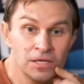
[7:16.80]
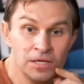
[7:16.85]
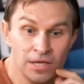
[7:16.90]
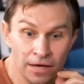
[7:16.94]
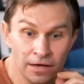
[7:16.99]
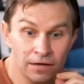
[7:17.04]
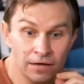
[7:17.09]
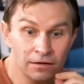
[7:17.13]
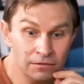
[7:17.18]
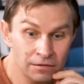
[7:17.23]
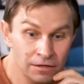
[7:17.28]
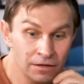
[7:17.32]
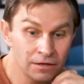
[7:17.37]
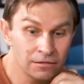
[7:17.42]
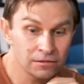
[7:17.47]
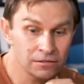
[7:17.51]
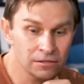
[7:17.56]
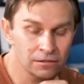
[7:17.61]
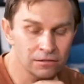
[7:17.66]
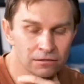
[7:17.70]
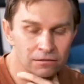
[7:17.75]
Yeah, yeah.
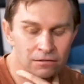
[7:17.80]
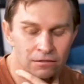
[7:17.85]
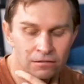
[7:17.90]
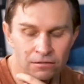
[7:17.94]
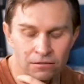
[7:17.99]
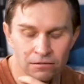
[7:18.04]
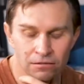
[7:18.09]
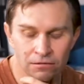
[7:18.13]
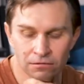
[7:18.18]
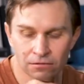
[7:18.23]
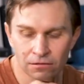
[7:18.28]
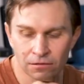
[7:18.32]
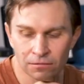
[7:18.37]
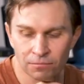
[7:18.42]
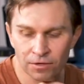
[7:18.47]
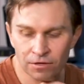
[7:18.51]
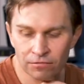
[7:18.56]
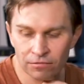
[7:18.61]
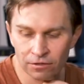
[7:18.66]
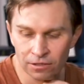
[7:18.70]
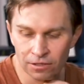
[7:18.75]
There's a there's a, a
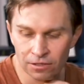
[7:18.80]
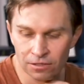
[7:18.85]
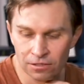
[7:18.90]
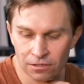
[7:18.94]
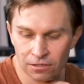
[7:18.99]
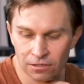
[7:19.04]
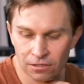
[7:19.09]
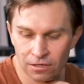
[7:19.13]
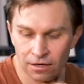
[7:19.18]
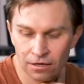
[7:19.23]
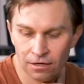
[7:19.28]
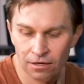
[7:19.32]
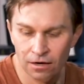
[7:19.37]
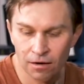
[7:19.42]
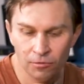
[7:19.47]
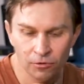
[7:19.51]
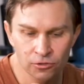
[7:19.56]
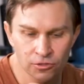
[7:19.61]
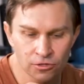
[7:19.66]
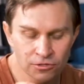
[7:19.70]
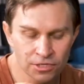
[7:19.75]
bit of a list. Uh,
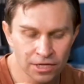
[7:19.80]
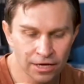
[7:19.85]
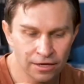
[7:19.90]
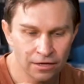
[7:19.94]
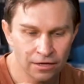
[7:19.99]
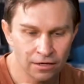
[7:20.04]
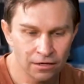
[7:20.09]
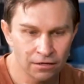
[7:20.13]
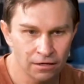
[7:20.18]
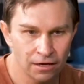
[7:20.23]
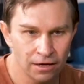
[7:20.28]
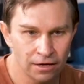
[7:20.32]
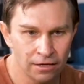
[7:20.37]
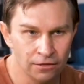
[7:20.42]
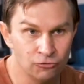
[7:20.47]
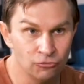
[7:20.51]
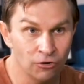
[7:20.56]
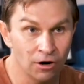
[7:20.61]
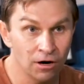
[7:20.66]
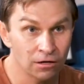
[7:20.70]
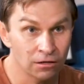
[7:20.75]
I'm also taking
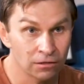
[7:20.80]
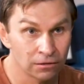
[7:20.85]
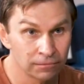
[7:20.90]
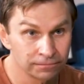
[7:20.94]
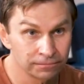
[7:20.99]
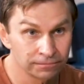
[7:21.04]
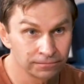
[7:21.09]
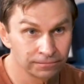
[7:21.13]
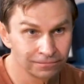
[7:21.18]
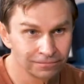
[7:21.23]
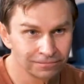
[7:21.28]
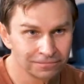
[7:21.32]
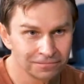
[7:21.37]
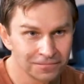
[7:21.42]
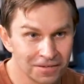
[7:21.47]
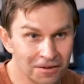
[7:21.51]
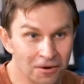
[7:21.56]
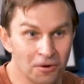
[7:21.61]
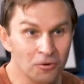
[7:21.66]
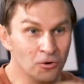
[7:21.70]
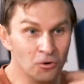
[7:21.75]
a drug.
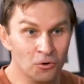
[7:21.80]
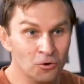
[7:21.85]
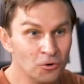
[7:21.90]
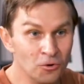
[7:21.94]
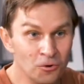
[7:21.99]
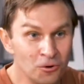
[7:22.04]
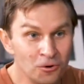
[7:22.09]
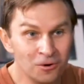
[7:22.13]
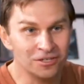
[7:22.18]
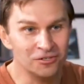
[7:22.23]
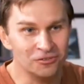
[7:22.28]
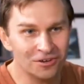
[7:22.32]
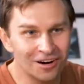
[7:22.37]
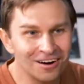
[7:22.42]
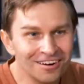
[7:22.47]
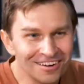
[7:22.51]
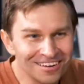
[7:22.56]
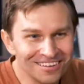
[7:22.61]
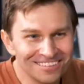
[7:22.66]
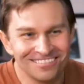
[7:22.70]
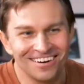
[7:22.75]
Ooh, a
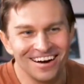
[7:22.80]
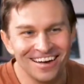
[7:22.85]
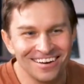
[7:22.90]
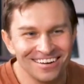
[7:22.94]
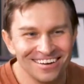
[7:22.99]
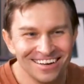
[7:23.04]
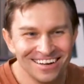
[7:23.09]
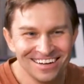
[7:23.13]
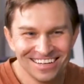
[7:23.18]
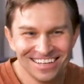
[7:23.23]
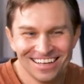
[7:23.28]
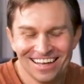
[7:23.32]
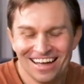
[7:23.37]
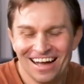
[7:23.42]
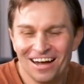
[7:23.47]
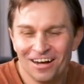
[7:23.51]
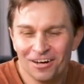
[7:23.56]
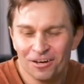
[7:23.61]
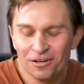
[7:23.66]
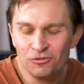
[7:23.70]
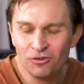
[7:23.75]
drug, right?
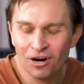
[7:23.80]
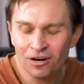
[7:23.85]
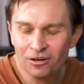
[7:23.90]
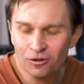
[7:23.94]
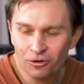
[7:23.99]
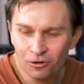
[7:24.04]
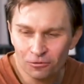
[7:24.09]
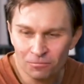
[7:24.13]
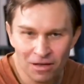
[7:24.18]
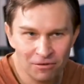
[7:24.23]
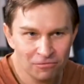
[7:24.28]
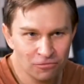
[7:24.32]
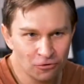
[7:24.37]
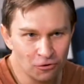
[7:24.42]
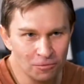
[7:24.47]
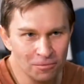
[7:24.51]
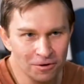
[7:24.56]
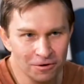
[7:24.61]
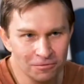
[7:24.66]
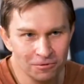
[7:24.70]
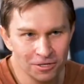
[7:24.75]
Uh, a drug called
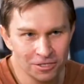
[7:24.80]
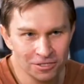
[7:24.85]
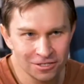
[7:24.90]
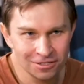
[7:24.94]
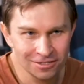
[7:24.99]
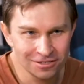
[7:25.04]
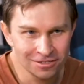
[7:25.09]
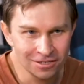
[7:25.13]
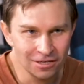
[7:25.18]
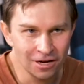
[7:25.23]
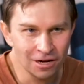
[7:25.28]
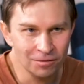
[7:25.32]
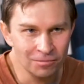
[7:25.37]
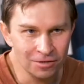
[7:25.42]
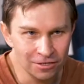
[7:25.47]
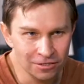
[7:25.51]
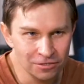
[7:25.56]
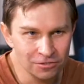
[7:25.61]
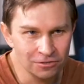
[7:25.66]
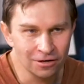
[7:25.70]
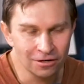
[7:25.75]
metformin, which is the oh,
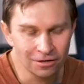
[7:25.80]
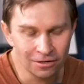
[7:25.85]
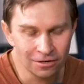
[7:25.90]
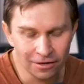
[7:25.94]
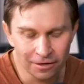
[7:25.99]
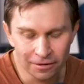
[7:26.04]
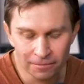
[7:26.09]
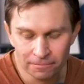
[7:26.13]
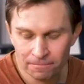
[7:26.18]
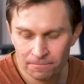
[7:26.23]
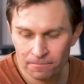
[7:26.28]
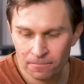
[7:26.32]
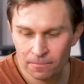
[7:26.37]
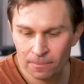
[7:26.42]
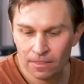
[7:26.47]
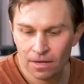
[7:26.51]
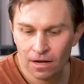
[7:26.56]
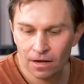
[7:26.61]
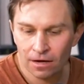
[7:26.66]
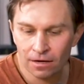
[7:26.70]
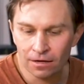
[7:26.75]
diabetes right. drug. Yeah. yeah.
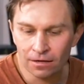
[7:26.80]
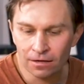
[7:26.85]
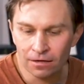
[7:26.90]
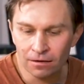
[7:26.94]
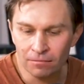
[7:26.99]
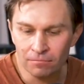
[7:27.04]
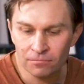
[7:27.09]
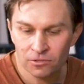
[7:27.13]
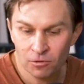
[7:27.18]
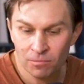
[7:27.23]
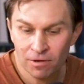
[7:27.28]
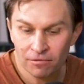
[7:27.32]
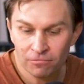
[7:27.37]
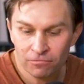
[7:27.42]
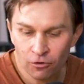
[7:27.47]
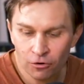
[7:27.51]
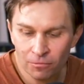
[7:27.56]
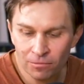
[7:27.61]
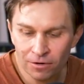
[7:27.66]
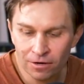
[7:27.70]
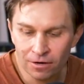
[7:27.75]
yeah. Uh-huh. Um, so
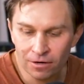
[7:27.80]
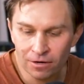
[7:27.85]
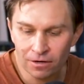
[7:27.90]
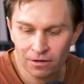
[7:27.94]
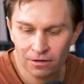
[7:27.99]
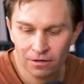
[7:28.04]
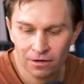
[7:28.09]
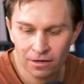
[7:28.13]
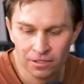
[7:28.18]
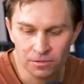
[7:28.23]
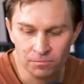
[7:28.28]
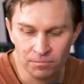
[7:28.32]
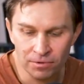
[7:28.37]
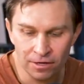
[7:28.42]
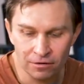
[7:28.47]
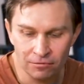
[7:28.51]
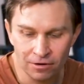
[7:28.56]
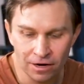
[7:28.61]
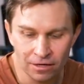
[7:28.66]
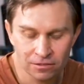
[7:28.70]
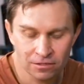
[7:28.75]
metformin has
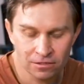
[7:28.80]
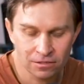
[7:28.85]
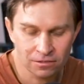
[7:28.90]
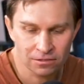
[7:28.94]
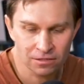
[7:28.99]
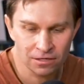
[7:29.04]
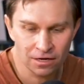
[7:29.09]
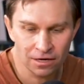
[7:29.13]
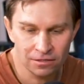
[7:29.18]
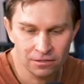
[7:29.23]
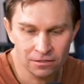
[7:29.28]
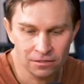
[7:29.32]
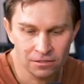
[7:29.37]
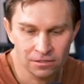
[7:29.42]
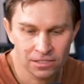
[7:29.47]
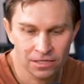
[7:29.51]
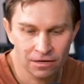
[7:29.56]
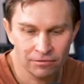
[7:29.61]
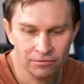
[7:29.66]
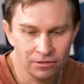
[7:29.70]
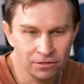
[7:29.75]
been around since the
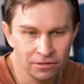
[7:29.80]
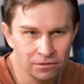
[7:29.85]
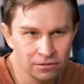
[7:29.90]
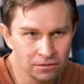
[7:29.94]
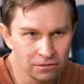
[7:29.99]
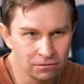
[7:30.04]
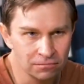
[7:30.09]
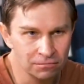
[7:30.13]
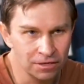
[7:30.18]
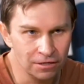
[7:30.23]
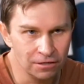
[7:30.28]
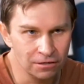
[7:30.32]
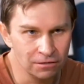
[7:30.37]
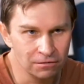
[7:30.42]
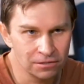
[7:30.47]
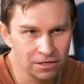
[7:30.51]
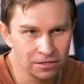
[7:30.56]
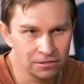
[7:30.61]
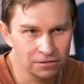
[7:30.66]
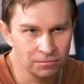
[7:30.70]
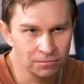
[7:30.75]
1970s and been
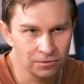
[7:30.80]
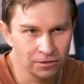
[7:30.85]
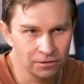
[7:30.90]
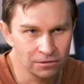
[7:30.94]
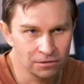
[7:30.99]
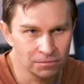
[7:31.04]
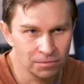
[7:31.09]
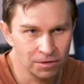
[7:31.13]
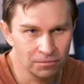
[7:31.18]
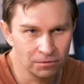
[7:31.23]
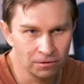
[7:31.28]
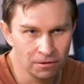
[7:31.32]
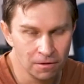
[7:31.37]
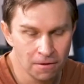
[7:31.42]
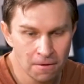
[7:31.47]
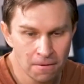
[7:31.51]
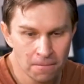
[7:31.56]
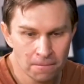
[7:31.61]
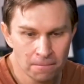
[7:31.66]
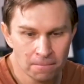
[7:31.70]
in tens of millions of people.